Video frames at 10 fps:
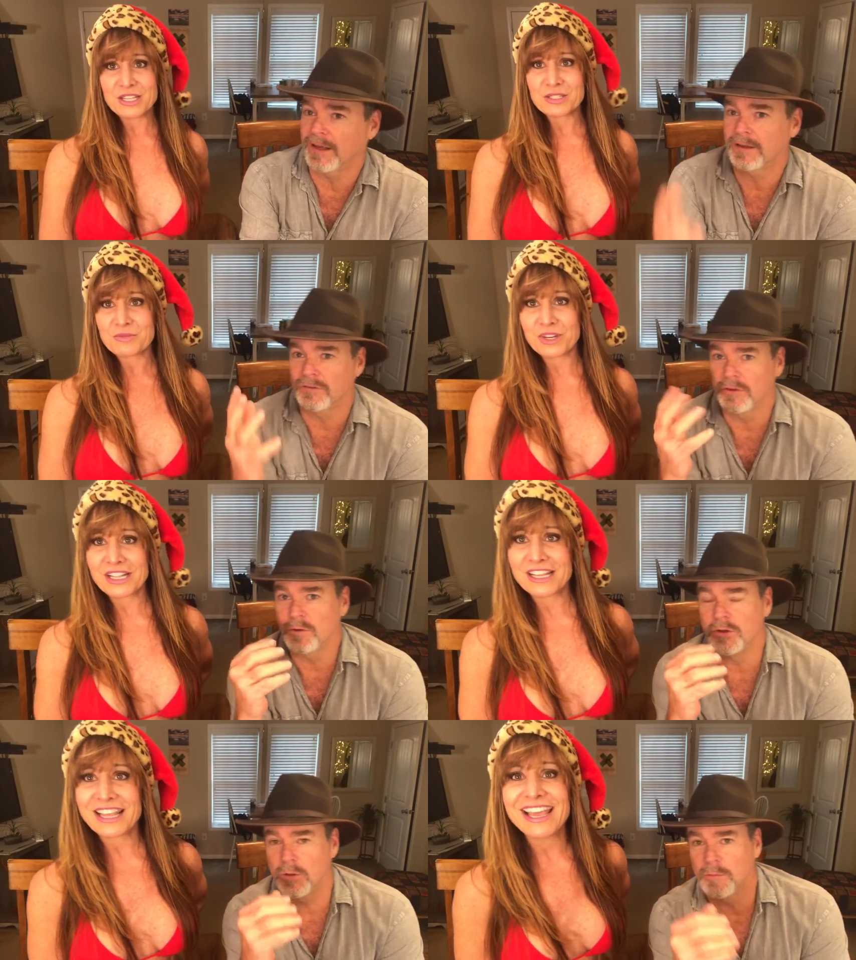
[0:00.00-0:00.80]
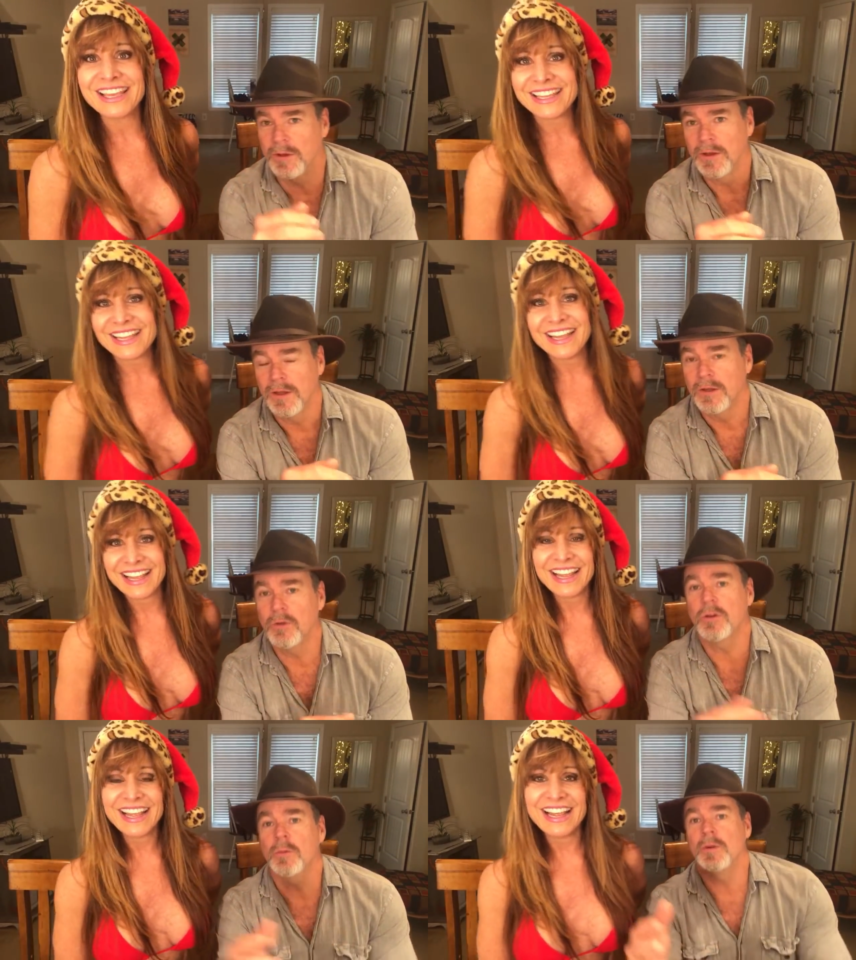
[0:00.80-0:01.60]
Speaker 1: doesn't work YouTube, like that.
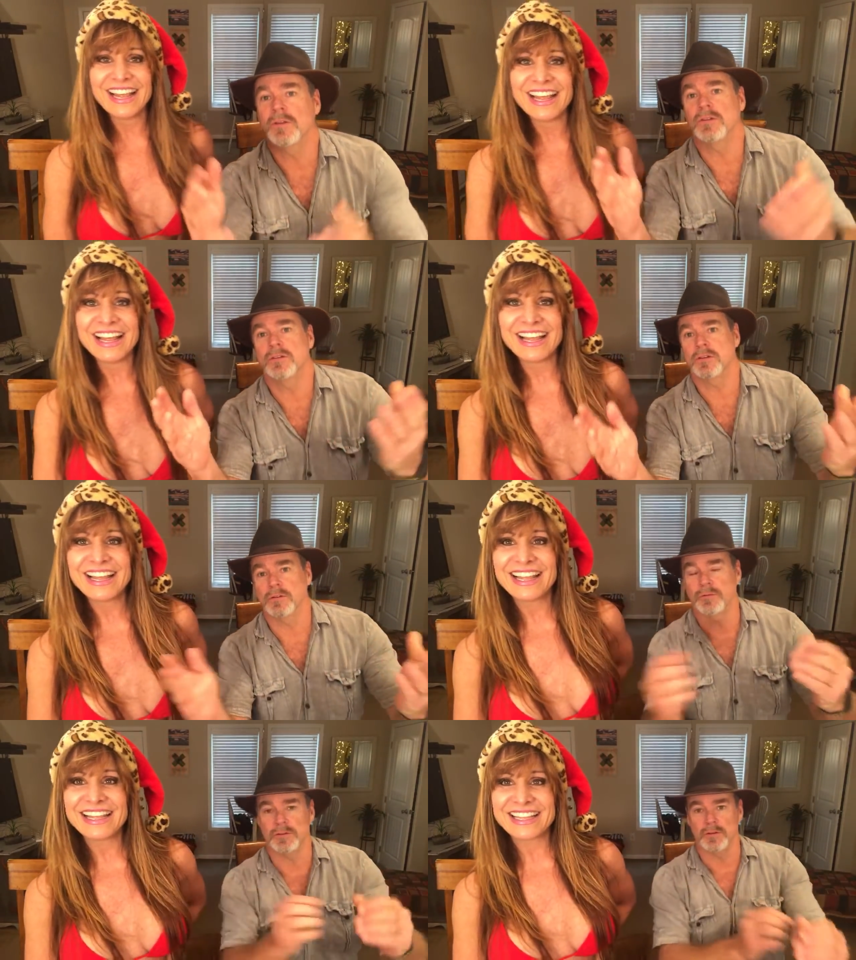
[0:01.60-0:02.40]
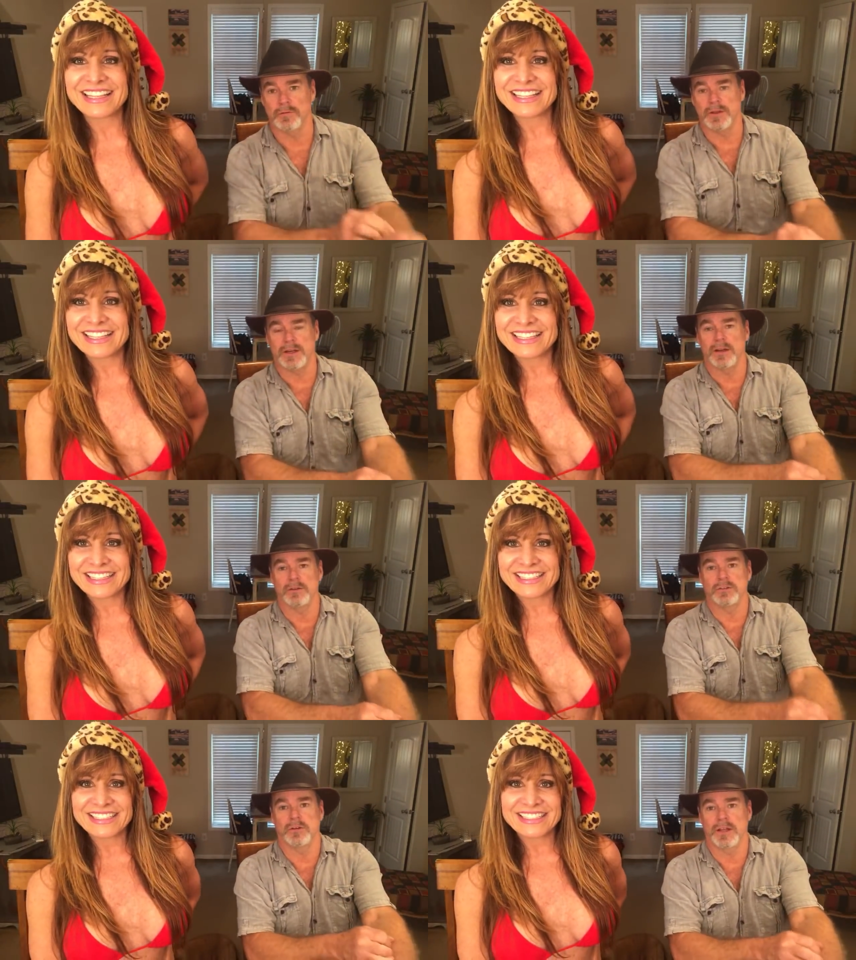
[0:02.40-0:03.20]
YouTube doesn't surface the
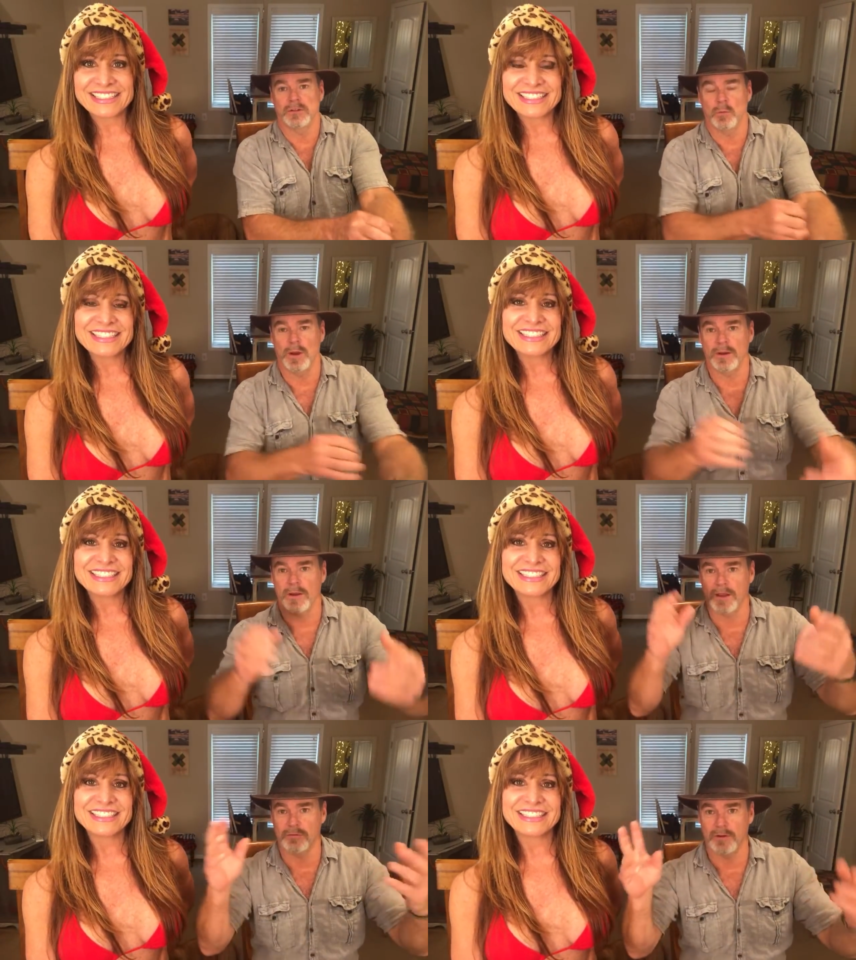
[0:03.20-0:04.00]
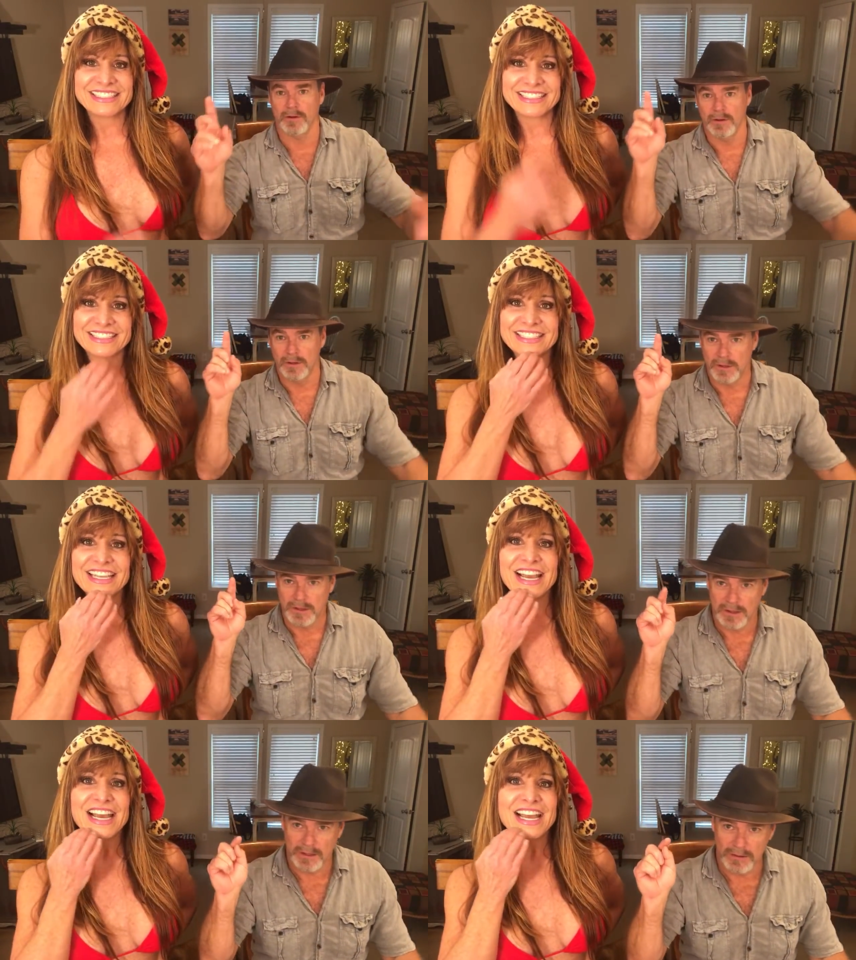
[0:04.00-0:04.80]
videos, so that's why you have to
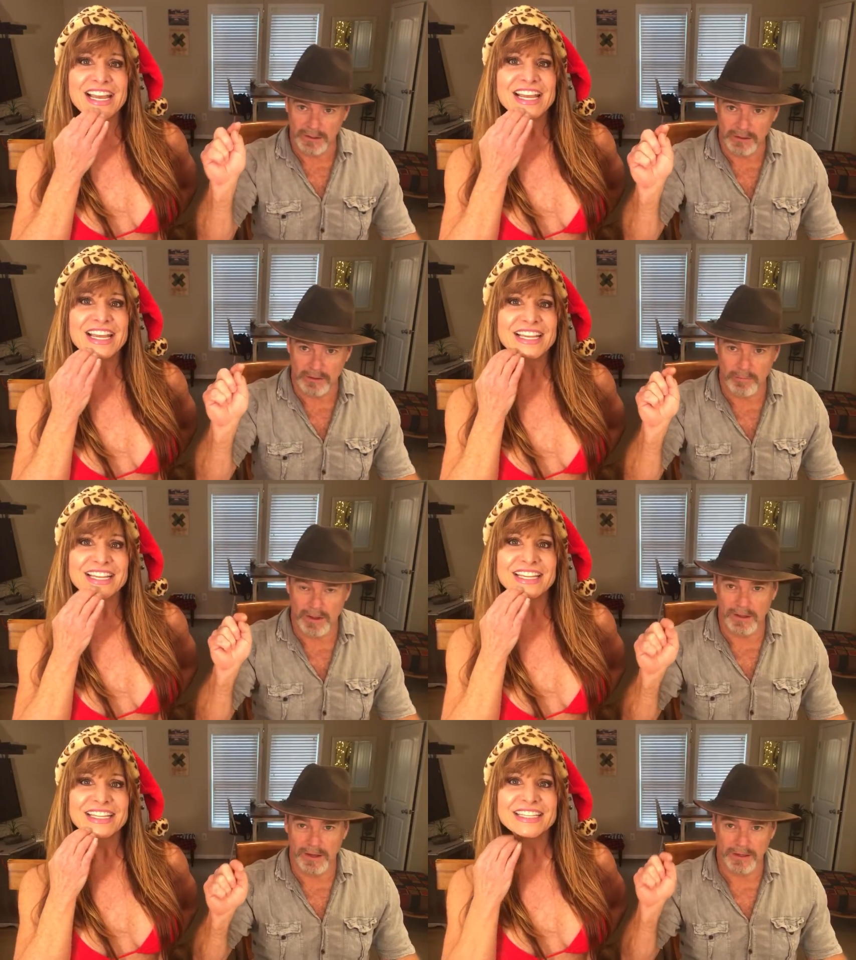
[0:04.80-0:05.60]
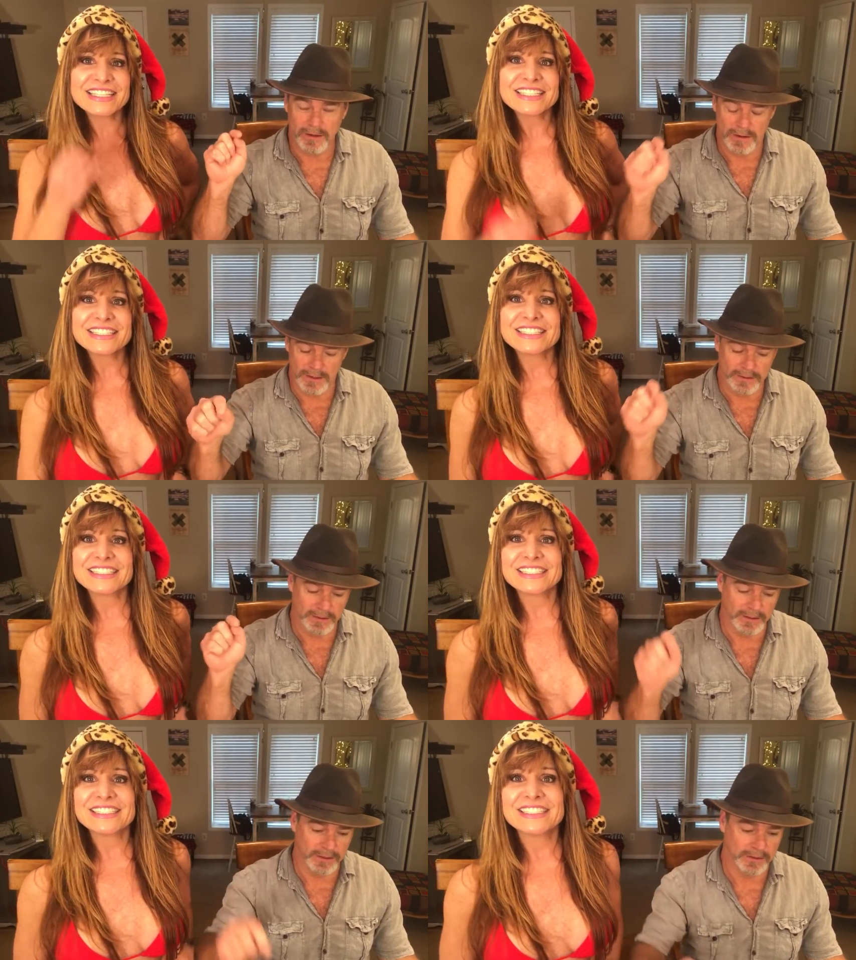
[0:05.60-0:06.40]
yeah. click the bell icon
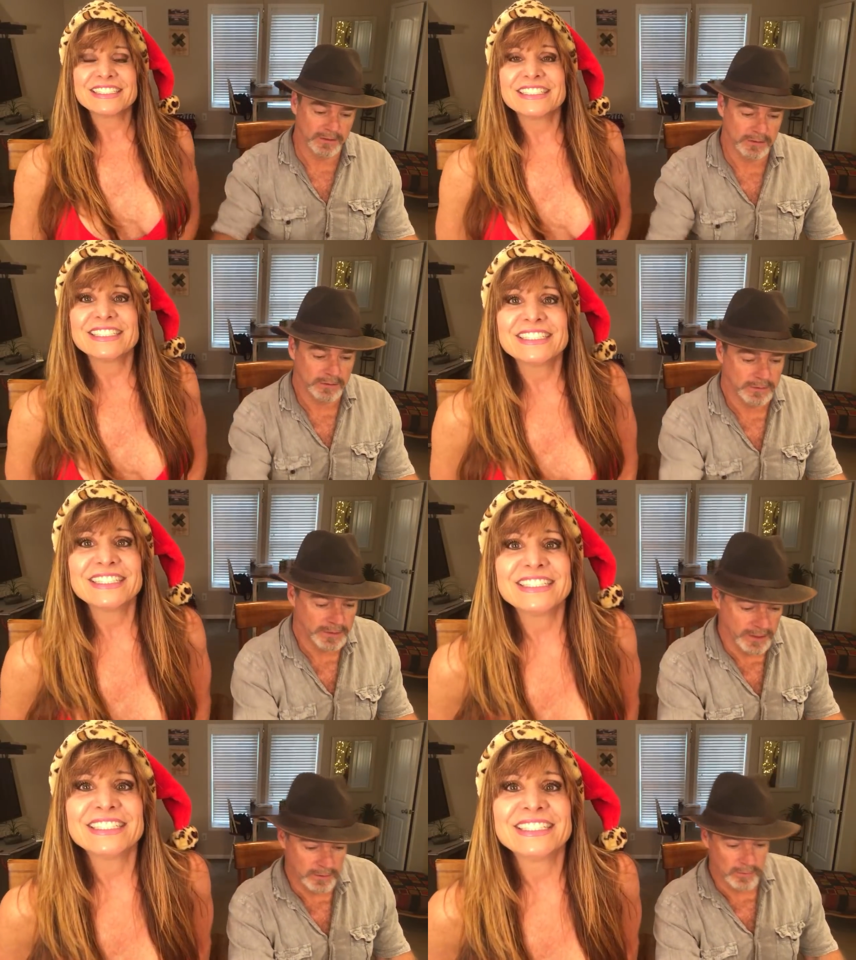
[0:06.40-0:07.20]
and get